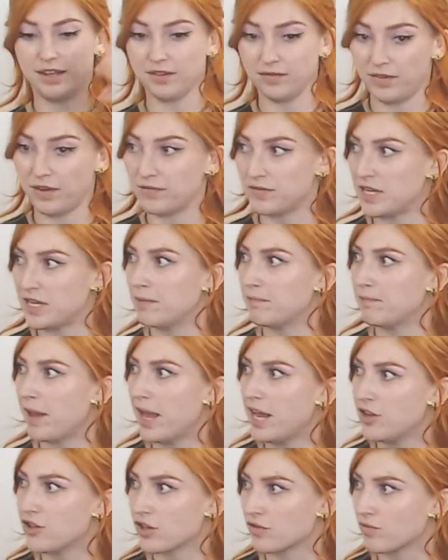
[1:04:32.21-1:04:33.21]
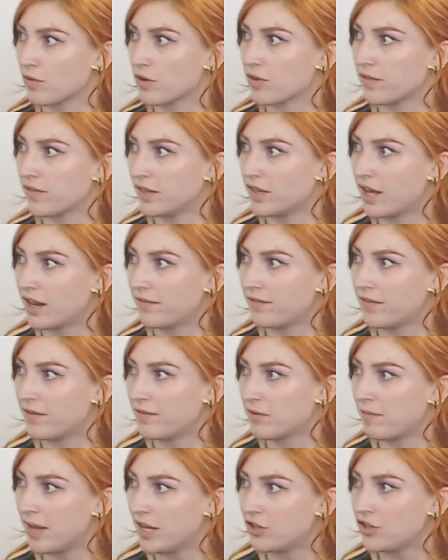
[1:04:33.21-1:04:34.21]
15 pages worth of a lot of
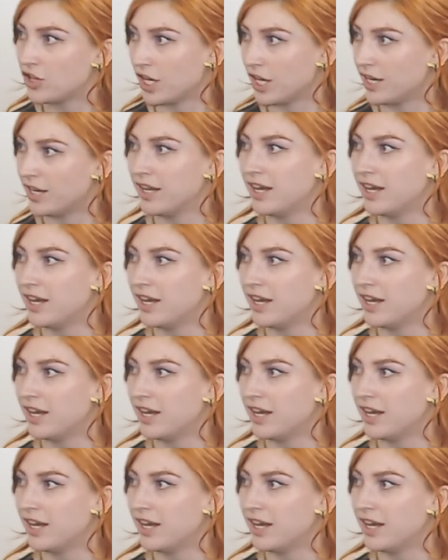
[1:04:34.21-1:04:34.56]
information.